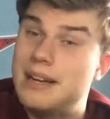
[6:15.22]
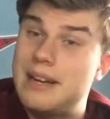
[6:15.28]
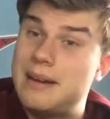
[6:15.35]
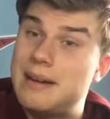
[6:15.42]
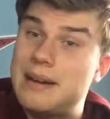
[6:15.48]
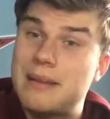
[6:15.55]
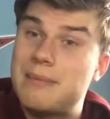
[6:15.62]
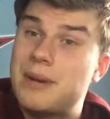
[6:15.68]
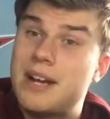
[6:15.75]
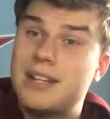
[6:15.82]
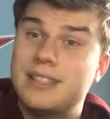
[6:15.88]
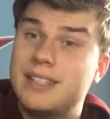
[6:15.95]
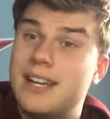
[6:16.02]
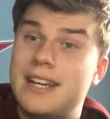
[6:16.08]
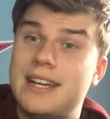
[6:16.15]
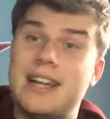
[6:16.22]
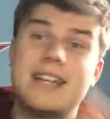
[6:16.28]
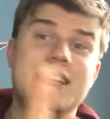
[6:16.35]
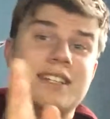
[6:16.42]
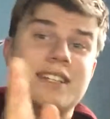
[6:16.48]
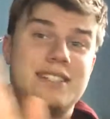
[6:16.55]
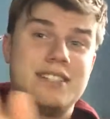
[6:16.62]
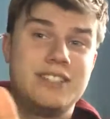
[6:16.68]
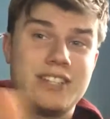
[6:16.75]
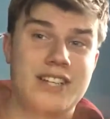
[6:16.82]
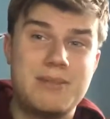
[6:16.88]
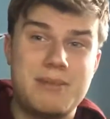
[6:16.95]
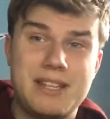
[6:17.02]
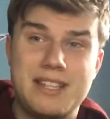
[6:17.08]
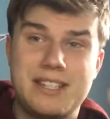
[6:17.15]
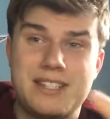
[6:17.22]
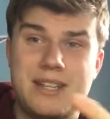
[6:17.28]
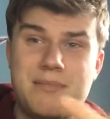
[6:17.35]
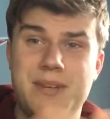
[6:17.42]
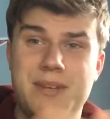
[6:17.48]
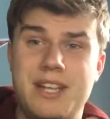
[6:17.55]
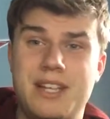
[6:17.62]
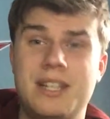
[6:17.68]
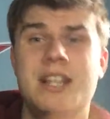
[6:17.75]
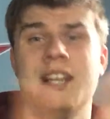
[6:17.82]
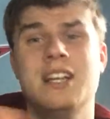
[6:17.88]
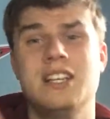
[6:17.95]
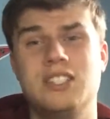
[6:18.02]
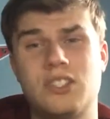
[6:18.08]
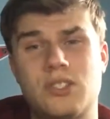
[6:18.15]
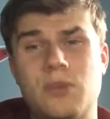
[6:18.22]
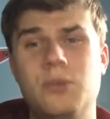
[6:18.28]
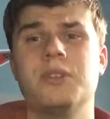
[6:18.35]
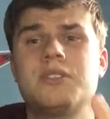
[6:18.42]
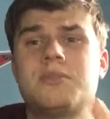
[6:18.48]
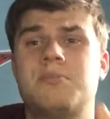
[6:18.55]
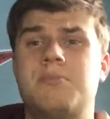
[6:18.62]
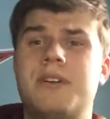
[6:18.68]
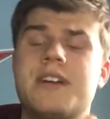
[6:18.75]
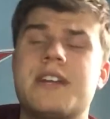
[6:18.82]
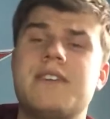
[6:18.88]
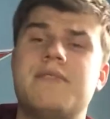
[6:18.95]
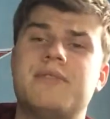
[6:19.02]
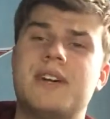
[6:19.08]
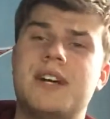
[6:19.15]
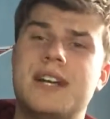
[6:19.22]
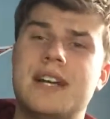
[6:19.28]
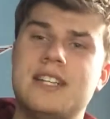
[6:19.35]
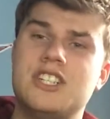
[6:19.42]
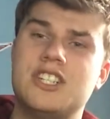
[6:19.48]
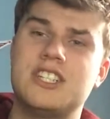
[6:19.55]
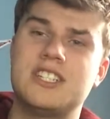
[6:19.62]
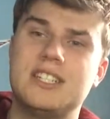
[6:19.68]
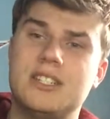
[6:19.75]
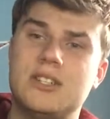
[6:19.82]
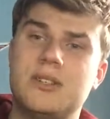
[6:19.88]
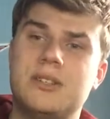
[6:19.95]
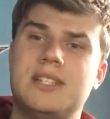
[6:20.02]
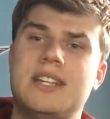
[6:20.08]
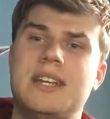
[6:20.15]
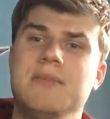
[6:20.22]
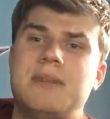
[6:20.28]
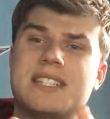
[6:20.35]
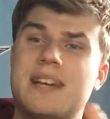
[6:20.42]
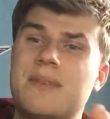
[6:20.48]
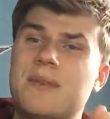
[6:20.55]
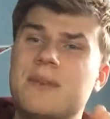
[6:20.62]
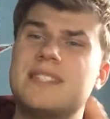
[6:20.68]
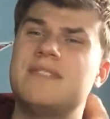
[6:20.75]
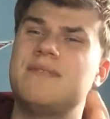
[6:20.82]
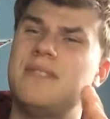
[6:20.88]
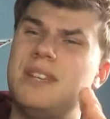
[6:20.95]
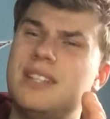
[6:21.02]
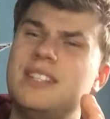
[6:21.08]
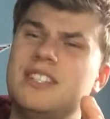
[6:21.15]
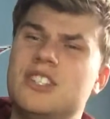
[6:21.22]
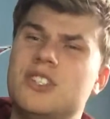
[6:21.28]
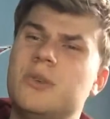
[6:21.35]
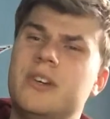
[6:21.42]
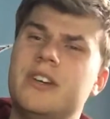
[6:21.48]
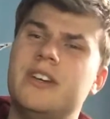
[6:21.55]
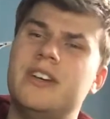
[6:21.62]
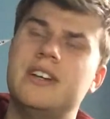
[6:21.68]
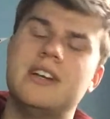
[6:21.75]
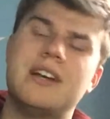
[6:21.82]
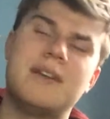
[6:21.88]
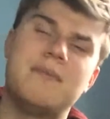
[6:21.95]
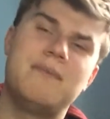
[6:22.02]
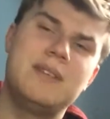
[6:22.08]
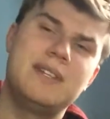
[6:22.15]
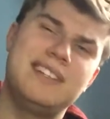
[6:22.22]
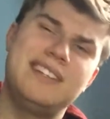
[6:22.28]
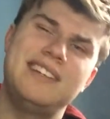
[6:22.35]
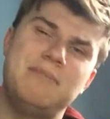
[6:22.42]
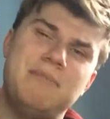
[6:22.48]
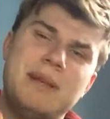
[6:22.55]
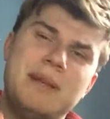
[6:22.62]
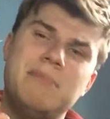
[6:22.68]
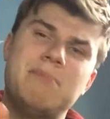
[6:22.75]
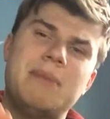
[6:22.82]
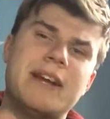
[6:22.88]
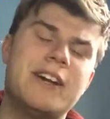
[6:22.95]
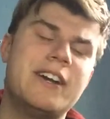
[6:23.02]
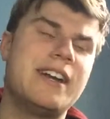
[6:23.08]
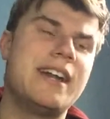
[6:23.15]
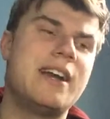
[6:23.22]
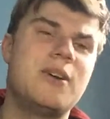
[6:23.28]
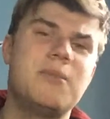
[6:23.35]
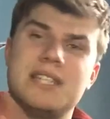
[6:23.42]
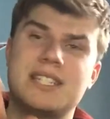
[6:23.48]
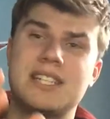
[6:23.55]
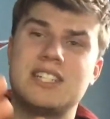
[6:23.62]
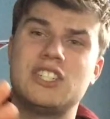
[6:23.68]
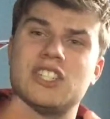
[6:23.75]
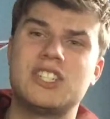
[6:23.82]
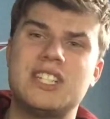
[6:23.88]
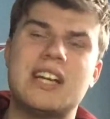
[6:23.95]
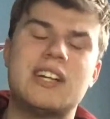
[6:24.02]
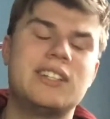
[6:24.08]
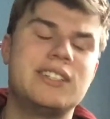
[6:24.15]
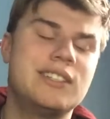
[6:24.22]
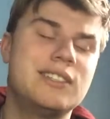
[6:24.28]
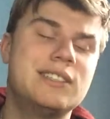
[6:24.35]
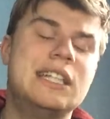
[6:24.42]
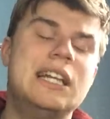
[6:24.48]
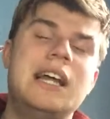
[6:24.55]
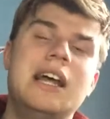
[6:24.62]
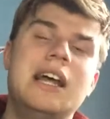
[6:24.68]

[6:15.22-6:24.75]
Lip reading: And I'm not lying. I still got to make this thumbnail. School's pretty fun. I just didn't go today because I wasn't feeling so good. I'm feeling a bit better now because I took Tylenol.